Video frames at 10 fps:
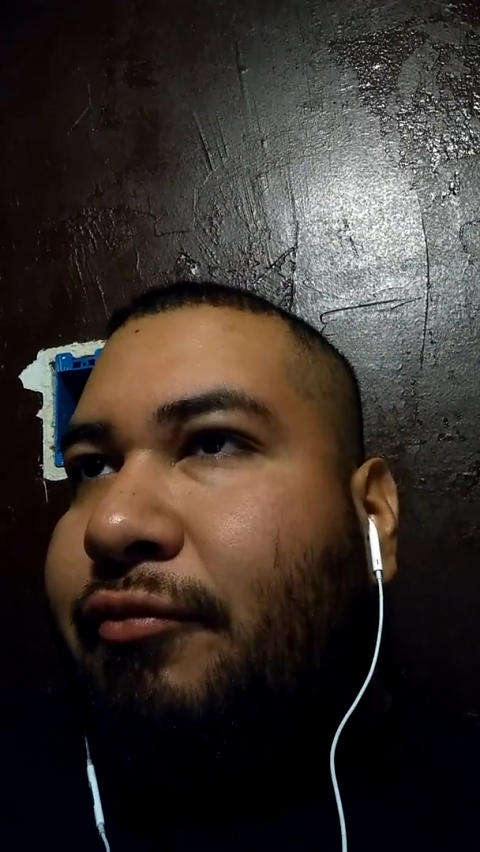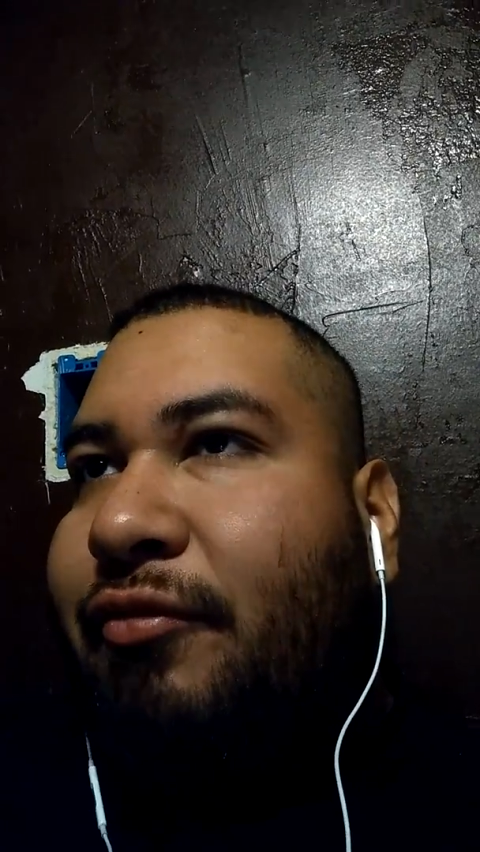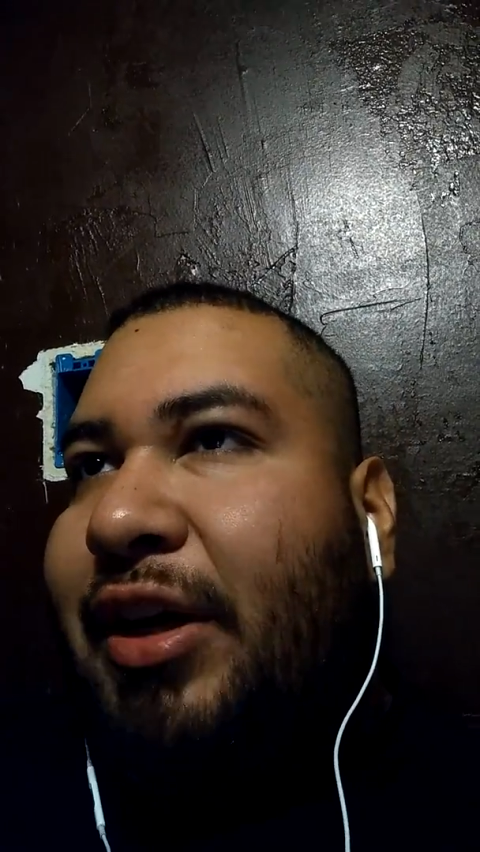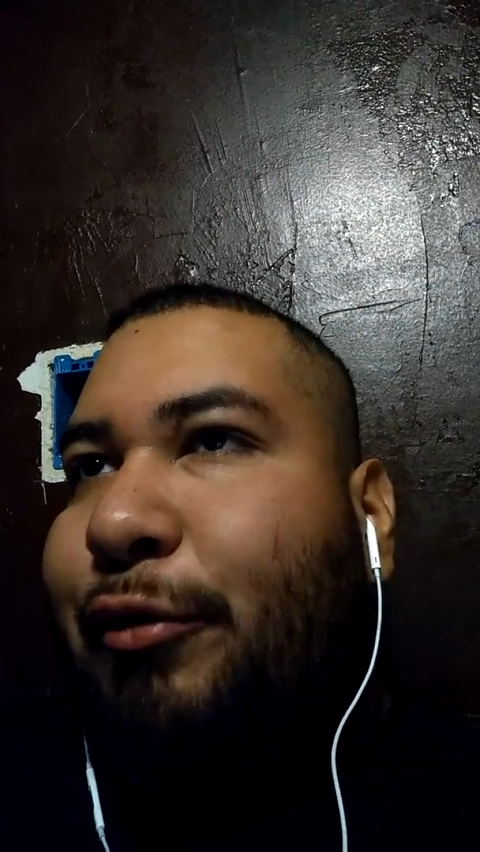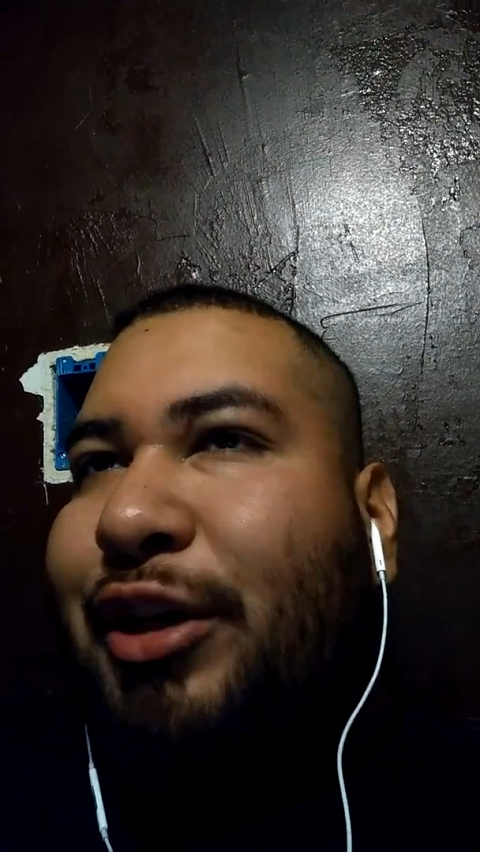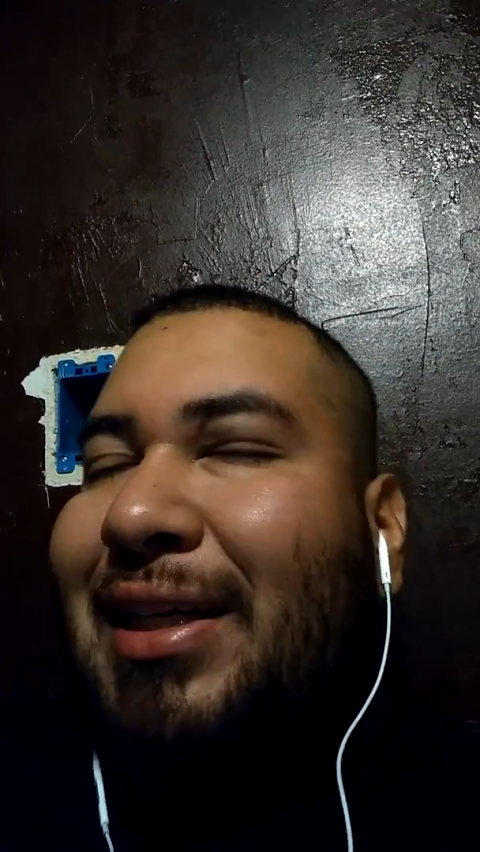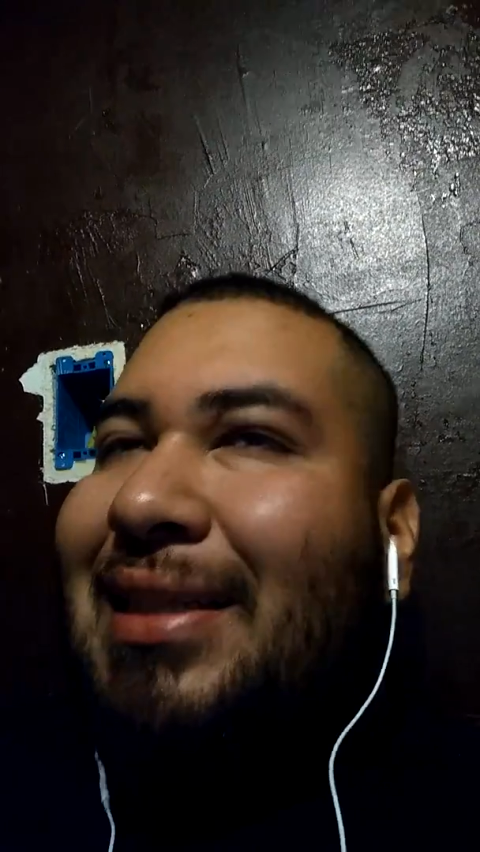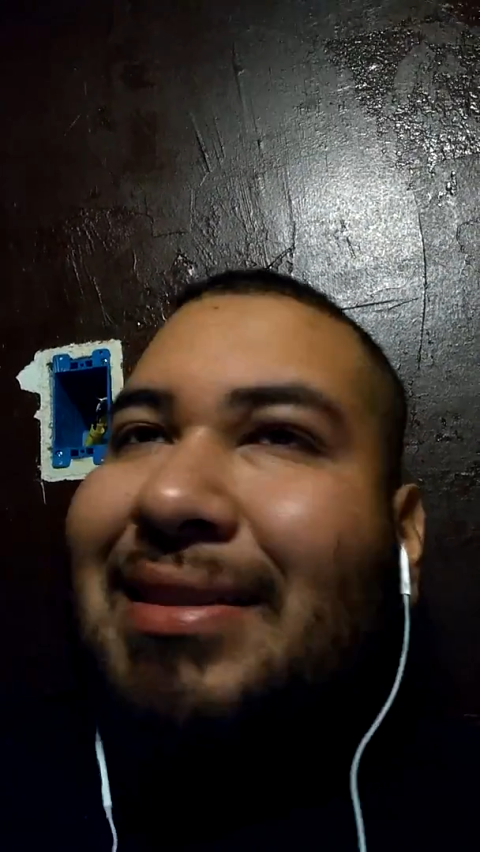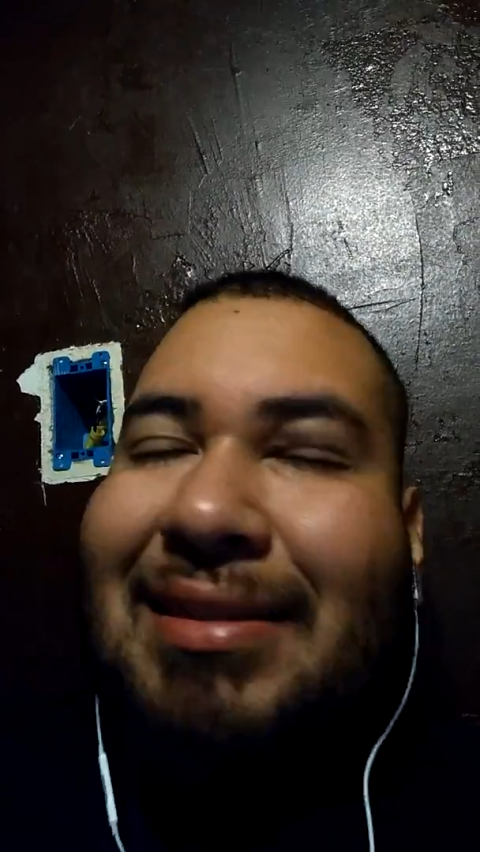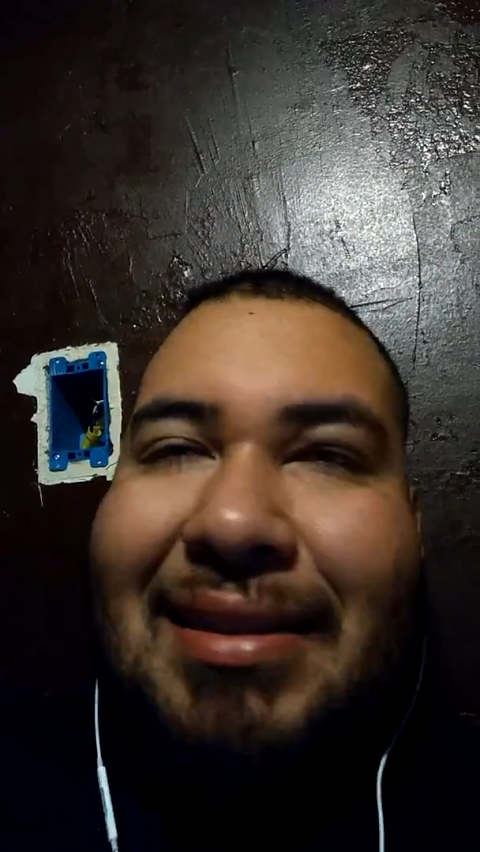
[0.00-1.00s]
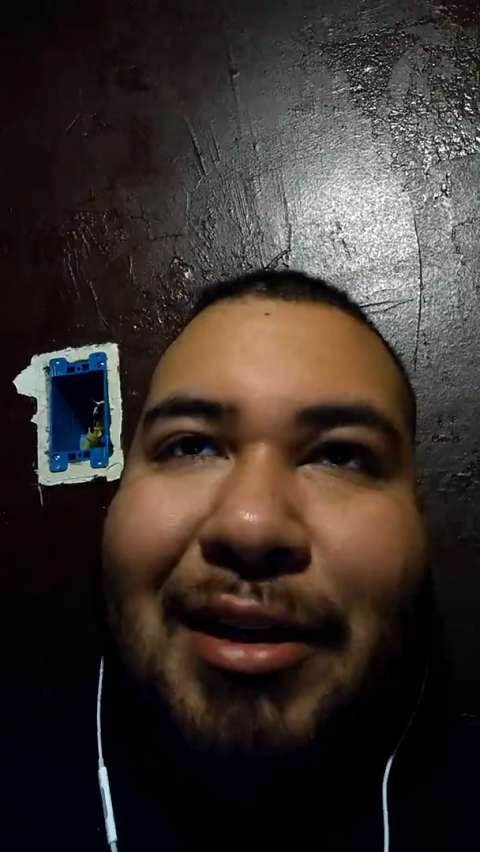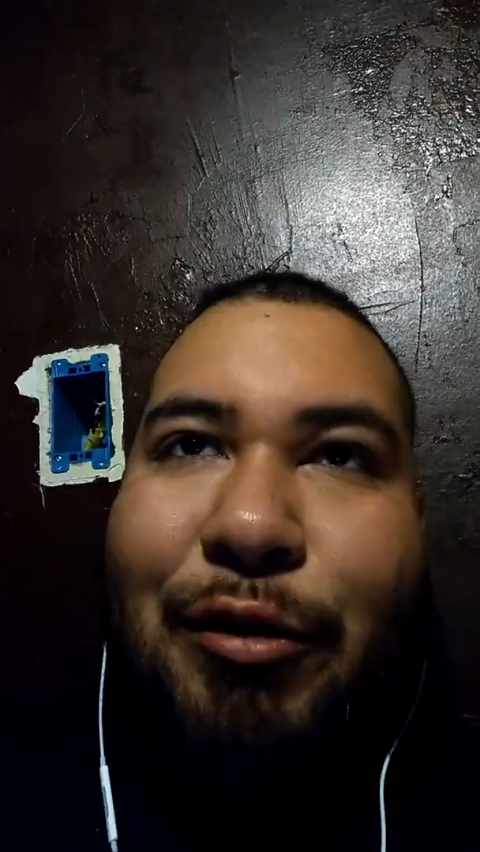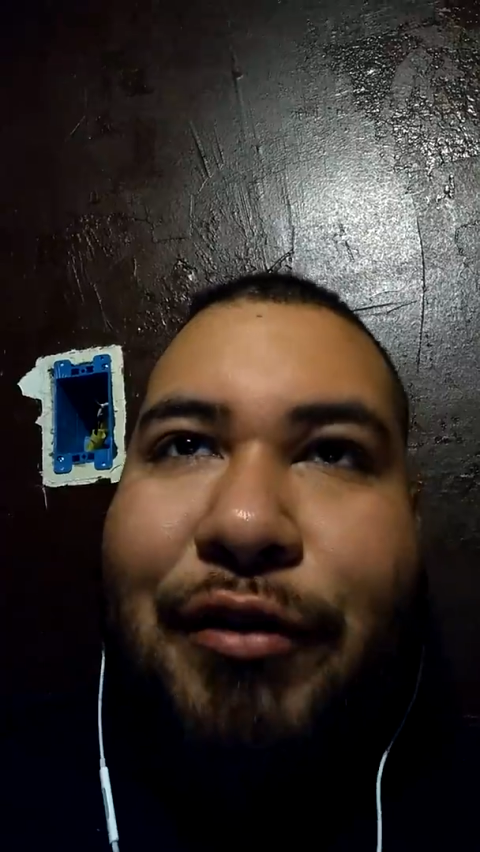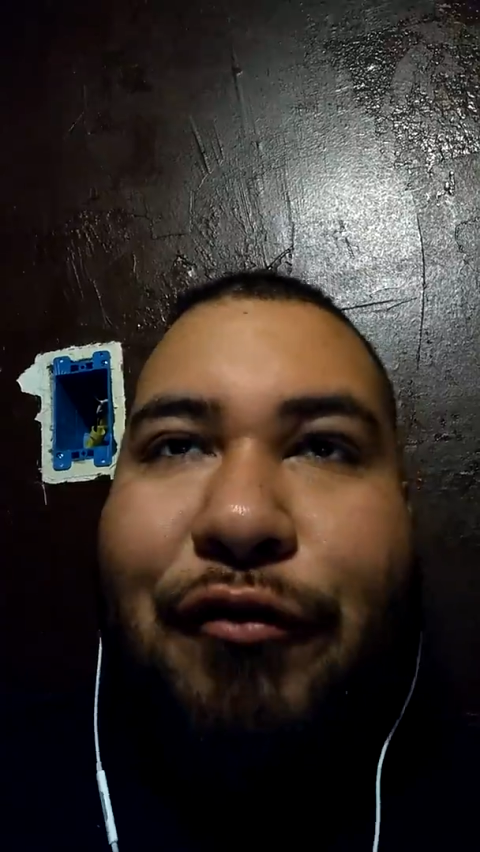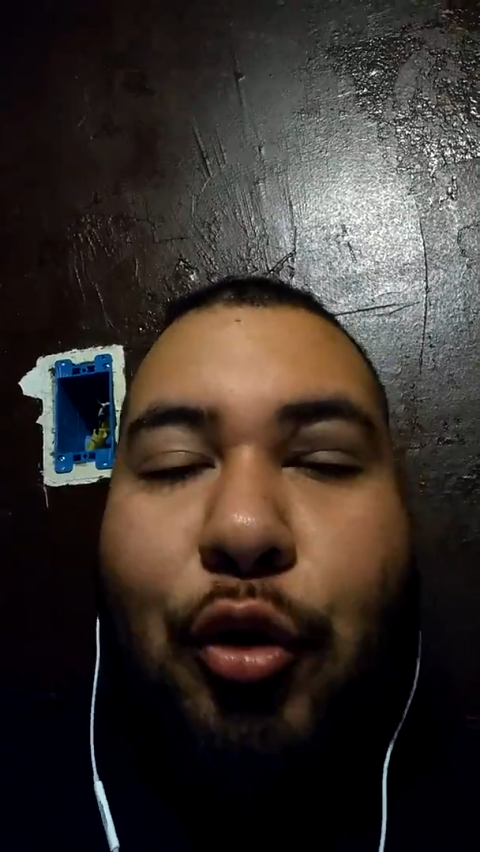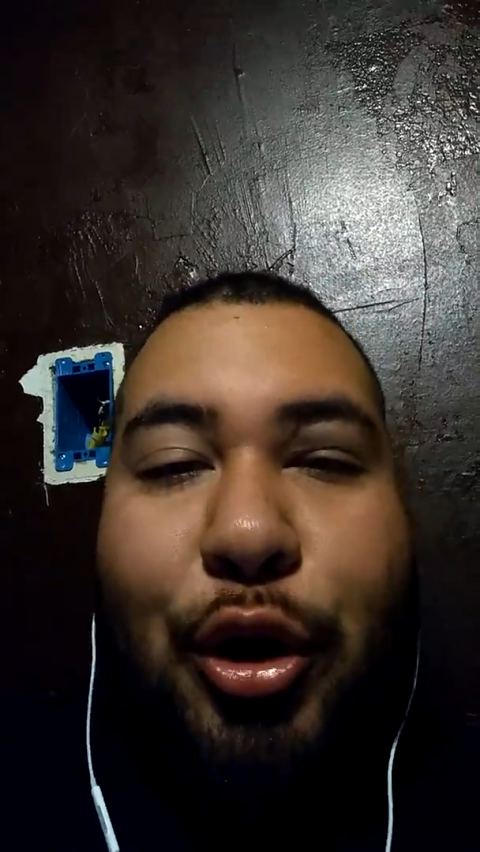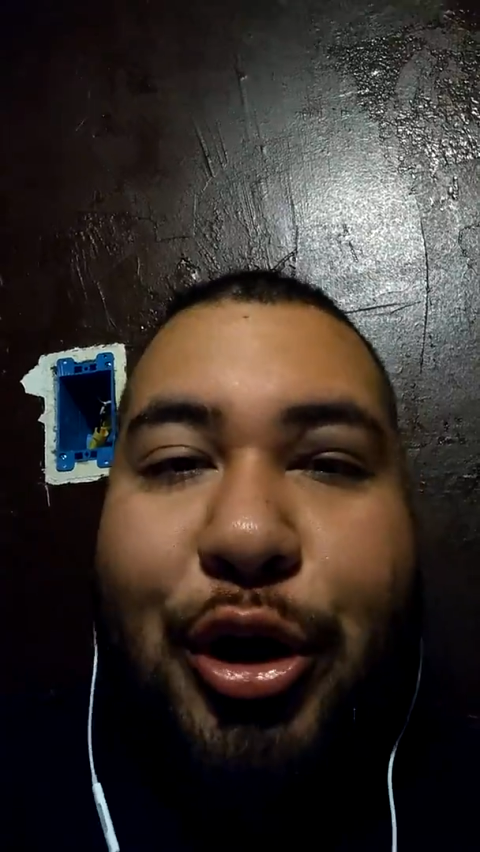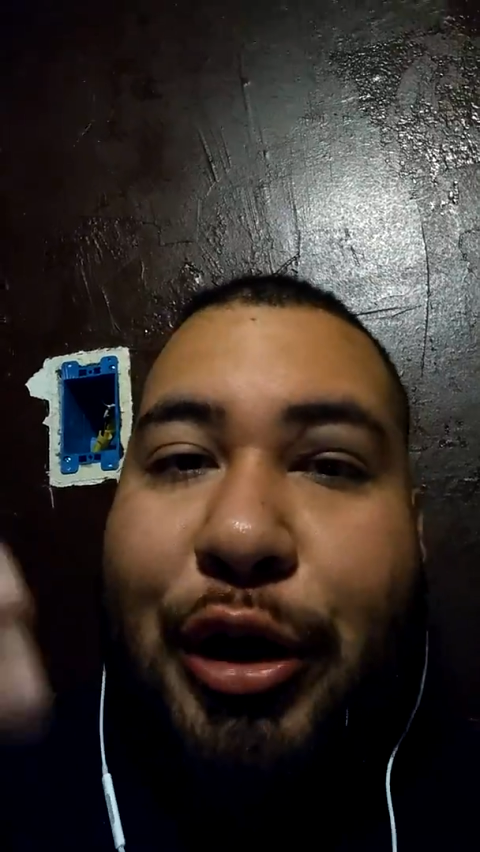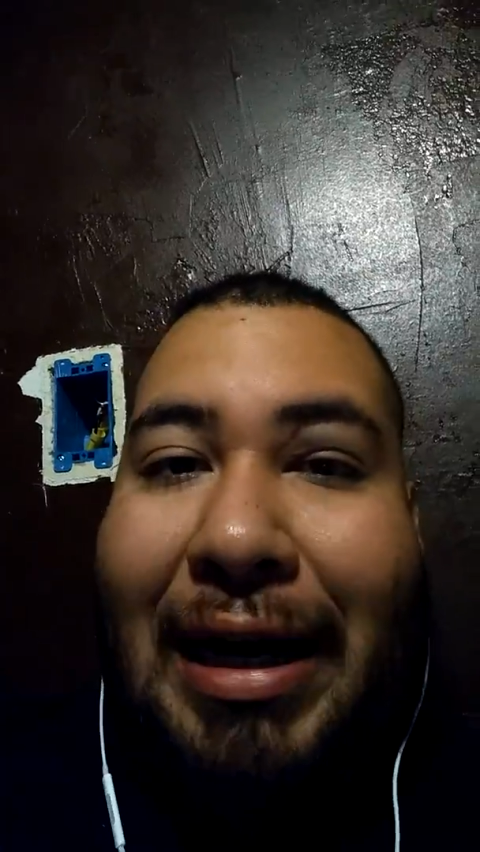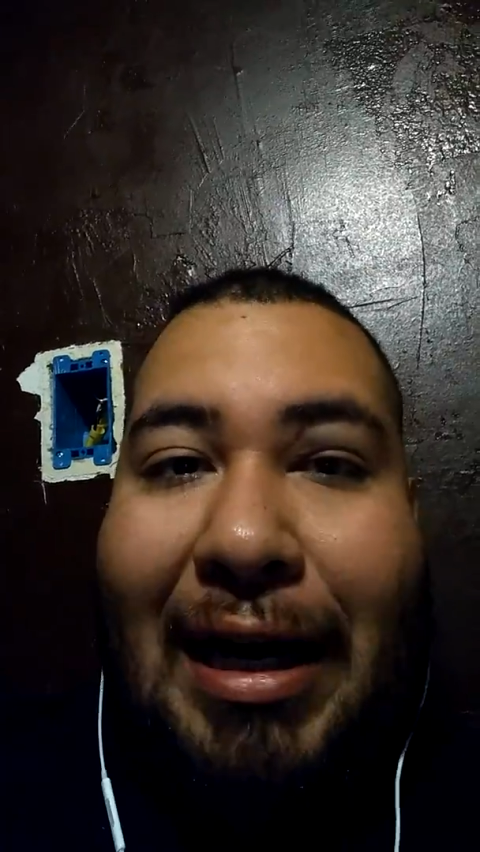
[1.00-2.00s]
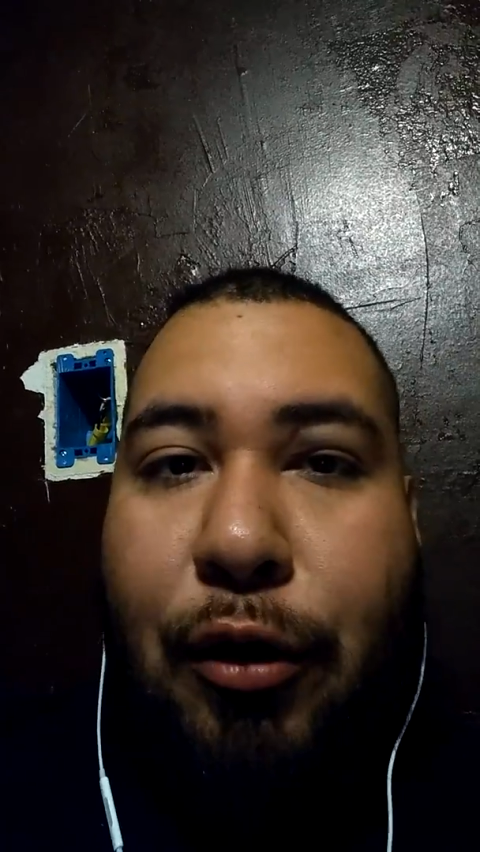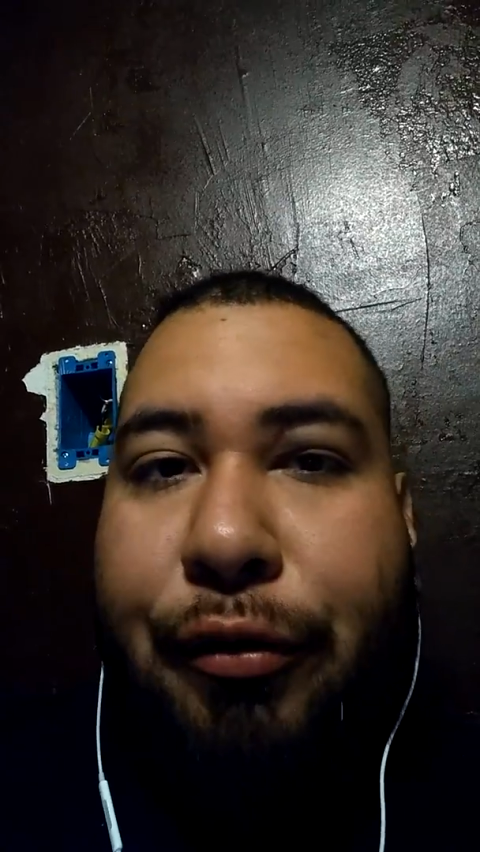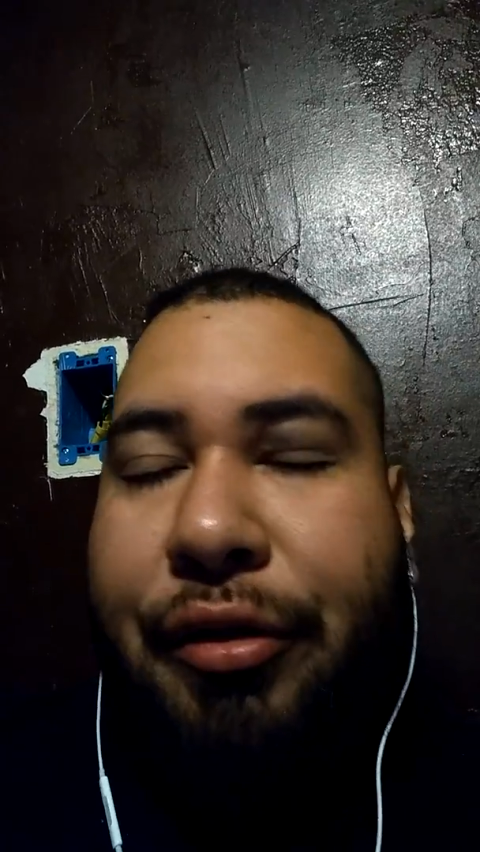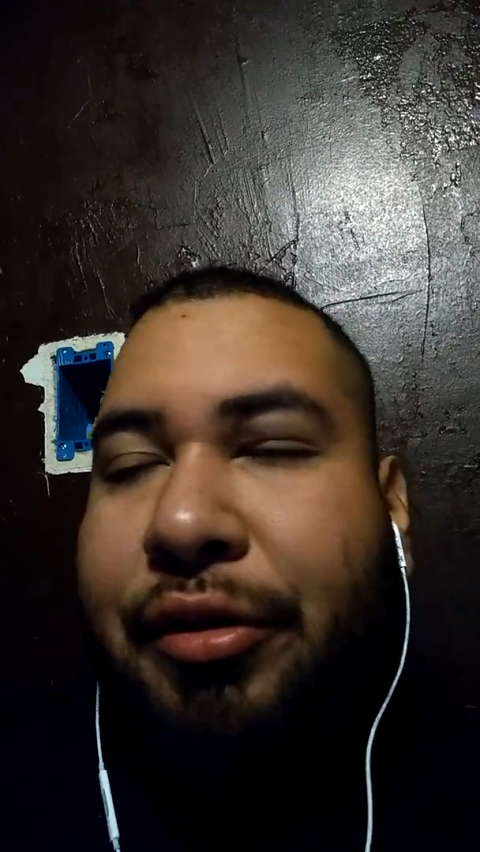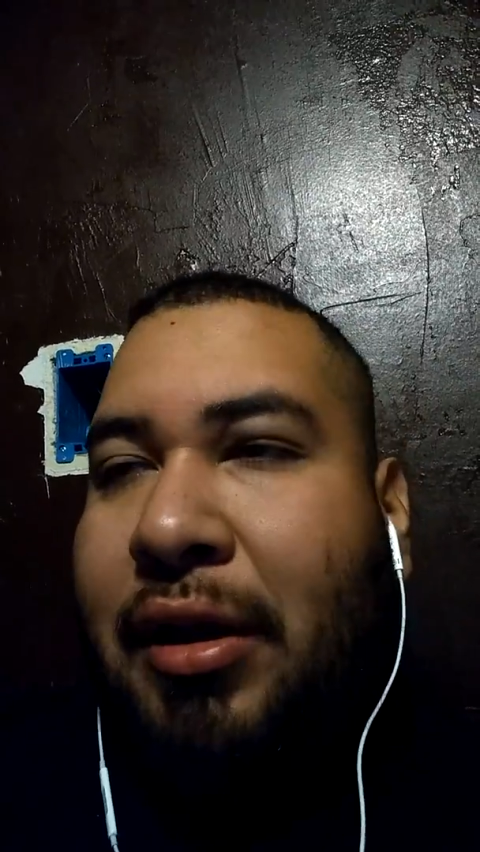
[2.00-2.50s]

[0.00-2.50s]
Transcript: very necessary for your health.